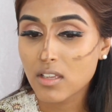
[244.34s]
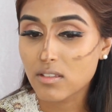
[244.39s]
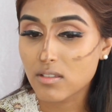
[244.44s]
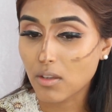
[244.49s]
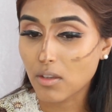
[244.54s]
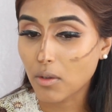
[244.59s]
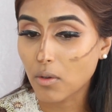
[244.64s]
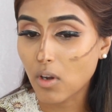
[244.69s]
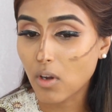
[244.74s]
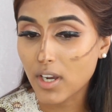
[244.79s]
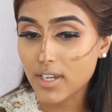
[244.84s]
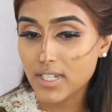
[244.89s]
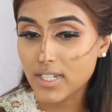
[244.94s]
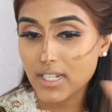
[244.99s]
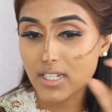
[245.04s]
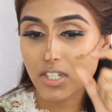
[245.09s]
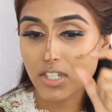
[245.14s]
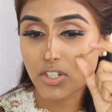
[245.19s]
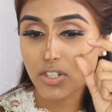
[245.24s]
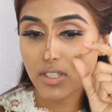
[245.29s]
So I
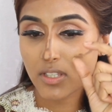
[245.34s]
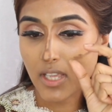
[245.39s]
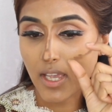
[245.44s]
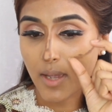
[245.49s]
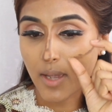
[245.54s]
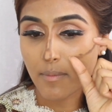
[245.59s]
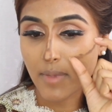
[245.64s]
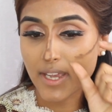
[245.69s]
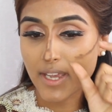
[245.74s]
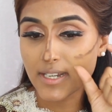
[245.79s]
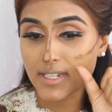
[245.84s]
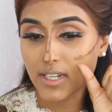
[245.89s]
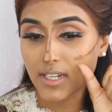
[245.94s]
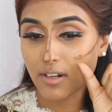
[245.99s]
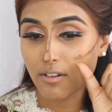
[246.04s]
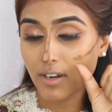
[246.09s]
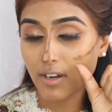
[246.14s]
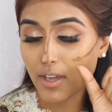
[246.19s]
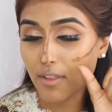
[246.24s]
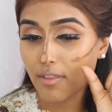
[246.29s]
tend to just end it
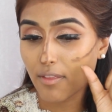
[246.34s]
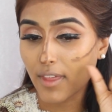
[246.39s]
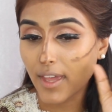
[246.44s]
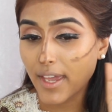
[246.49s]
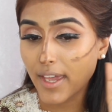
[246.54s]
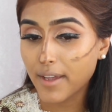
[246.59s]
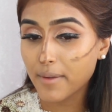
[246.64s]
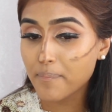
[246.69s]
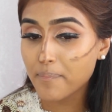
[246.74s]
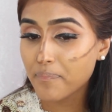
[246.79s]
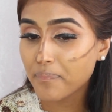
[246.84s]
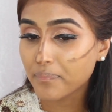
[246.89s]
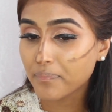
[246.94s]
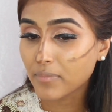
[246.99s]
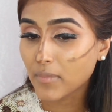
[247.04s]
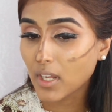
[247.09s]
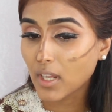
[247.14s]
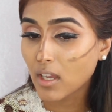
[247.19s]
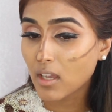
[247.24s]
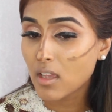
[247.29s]
around there.
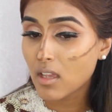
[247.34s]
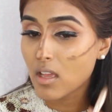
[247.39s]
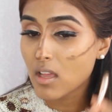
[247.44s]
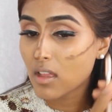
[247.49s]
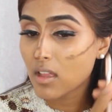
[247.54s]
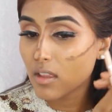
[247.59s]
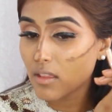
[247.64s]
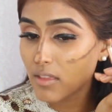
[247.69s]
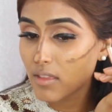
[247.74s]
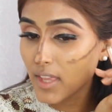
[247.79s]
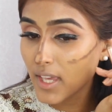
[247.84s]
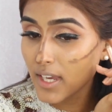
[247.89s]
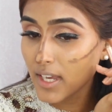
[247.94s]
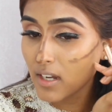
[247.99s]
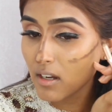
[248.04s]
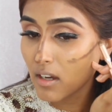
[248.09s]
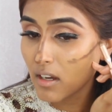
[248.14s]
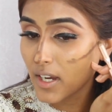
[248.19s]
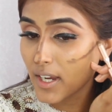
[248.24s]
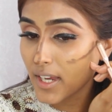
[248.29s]

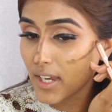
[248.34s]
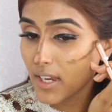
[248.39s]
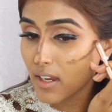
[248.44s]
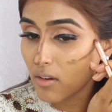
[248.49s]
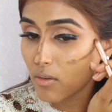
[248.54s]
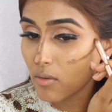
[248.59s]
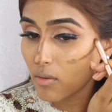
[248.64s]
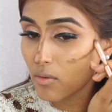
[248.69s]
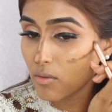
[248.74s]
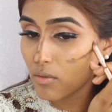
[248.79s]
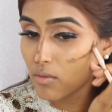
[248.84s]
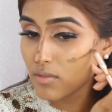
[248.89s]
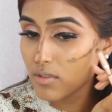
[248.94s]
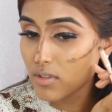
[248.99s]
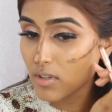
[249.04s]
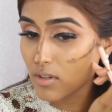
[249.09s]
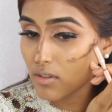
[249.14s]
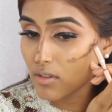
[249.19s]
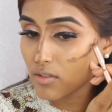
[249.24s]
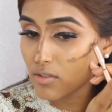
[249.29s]
Then I
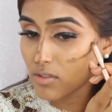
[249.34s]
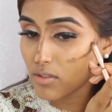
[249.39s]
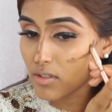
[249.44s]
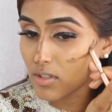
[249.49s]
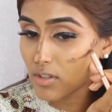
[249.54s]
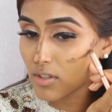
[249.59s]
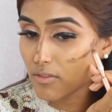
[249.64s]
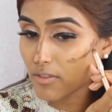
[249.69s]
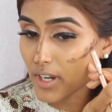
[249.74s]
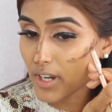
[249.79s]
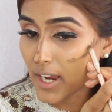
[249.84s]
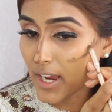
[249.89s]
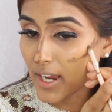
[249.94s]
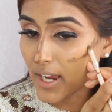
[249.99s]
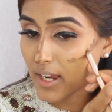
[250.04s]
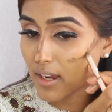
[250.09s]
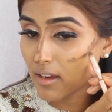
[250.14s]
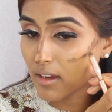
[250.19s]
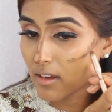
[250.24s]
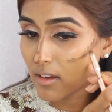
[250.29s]
also just
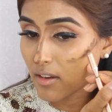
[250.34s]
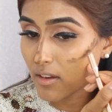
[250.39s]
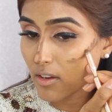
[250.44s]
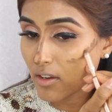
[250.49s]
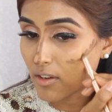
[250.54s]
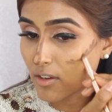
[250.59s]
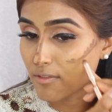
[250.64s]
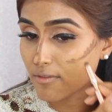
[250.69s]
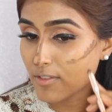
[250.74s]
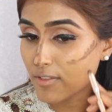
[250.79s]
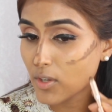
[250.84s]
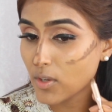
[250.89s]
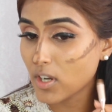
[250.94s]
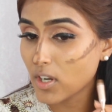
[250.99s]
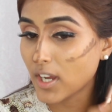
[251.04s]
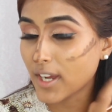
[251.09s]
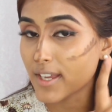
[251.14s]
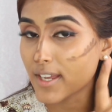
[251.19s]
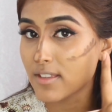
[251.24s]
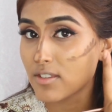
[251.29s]
create a few
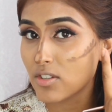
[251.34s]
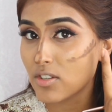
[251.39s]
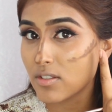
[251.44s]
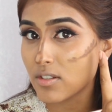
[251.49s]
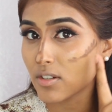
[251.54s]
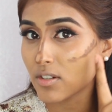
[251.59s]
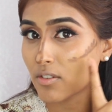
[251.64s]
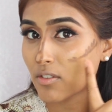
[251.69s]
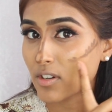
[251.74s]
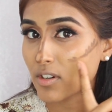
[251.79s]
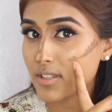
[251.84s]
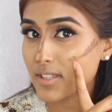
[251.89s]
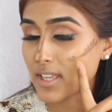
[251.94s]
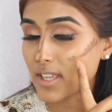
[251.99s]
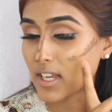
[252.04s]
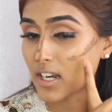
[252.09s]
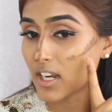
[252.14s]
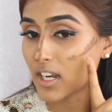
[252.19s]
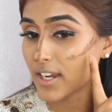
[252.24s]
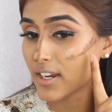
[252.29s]
lines just across
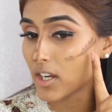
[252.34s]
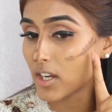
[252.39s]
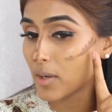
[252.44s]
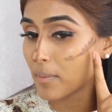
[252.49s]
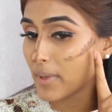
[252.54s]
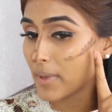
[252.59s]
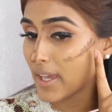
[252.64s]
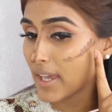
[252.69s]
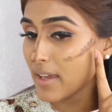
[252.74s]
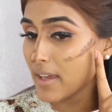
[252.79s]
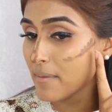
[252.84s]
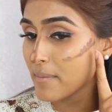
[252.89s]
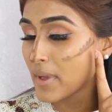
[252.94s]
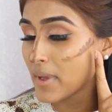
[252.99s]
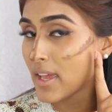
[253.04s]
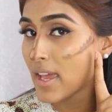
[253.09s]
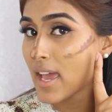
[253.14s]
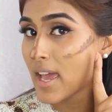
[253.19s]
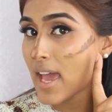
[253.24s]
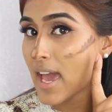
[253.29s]
that line up here,
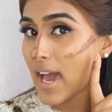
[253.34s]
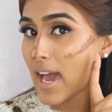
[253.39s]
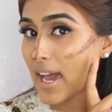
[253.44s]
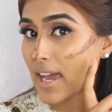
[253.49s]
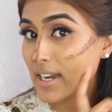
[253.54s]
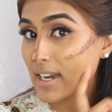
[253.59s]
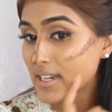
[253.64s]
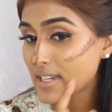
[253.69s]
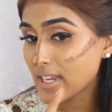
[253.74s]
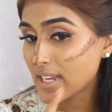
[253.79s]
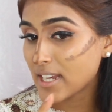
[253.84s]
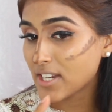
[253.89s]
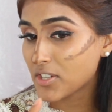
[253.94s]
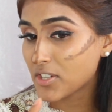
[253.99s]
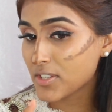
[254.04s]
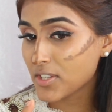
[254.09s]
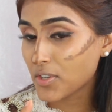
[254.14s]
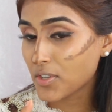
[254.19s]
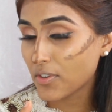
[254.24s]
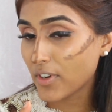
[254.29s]
and it
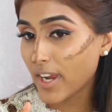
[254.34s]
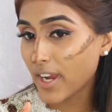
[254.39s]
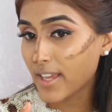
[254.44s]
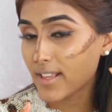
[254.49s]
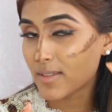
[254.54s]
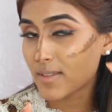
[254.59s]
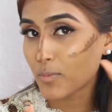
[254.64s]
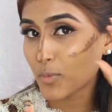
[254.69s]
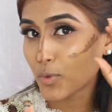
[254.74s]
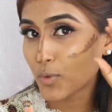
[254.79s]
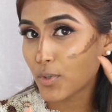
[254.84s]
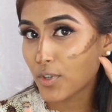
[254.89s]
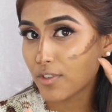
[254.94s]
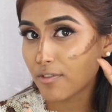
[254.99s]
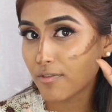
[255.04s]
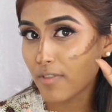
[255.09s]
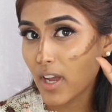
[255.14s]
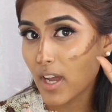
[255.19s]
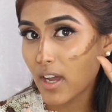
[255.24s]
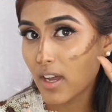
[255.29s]
just creates more
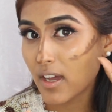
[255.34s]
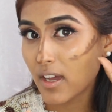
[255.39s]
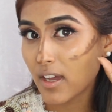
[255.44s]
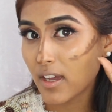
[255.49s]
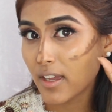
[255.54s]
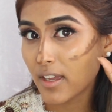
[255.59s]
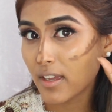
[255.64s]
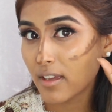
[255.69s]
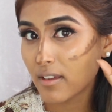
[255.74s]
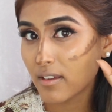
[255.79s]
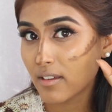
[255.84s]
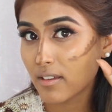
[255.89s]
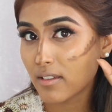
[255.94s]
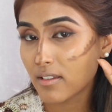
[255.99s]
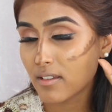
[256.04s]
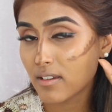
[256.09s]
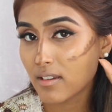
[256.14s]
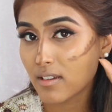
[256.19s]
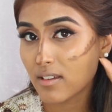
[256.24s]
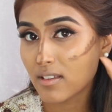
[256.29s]
of a
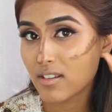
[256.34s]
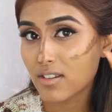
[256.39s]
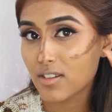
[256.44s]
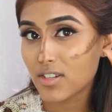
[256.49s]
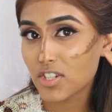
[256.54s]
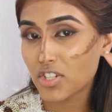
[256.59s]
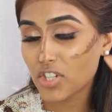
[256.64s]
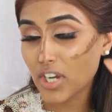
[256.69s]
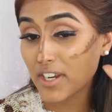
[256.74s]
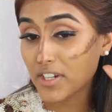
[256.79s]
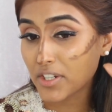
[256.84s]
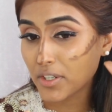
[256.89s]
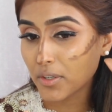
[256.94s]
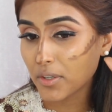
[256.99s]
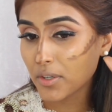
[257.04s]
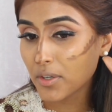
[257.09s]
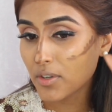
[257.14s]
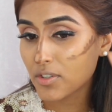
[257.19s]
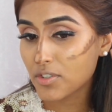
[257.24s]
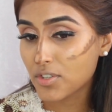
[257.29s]

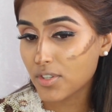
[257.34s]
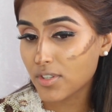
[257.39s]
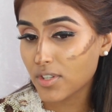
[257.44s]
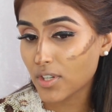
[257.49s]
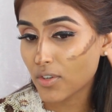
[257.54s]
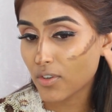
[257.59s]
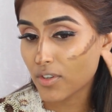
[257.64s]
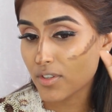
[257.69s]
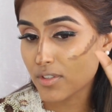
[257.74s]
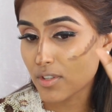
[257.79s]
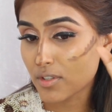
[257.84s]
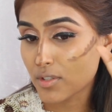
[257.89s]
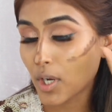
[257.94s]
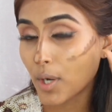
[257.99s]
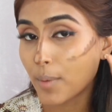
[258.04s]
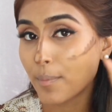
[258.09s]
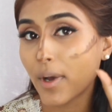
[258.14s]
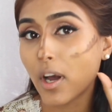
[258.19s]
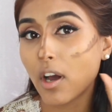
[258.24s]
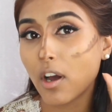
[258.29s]
shadow just across the
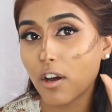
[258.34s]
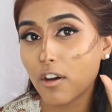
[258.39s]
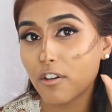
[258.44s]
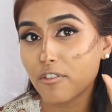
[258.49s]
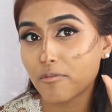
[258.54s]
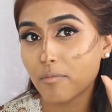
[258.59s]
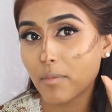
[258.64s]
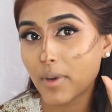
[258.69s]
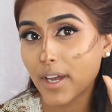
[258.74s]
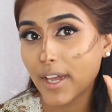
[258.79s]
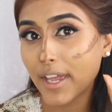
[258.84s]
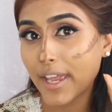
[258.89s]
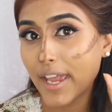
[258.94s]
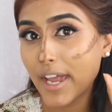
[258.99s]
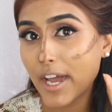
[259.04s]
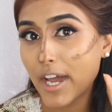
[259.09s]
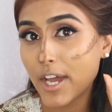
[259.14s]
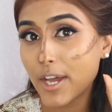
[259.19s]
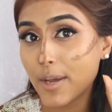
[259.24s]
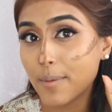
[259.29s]
top part of
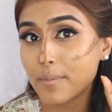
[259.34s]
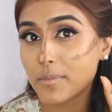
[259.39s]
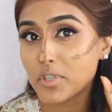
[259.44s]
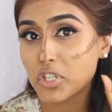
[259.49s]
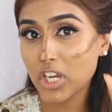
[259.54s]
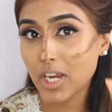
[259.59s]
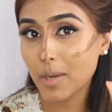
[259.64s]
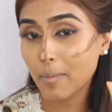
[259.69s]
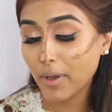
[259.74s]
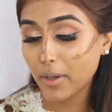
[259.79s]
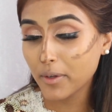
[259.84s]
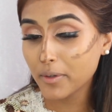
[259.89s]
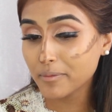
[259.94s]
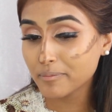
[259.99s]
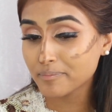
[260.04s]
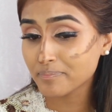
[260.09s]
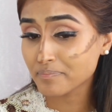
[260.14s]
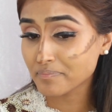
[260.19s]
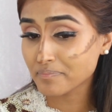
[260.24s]
my cheekbone.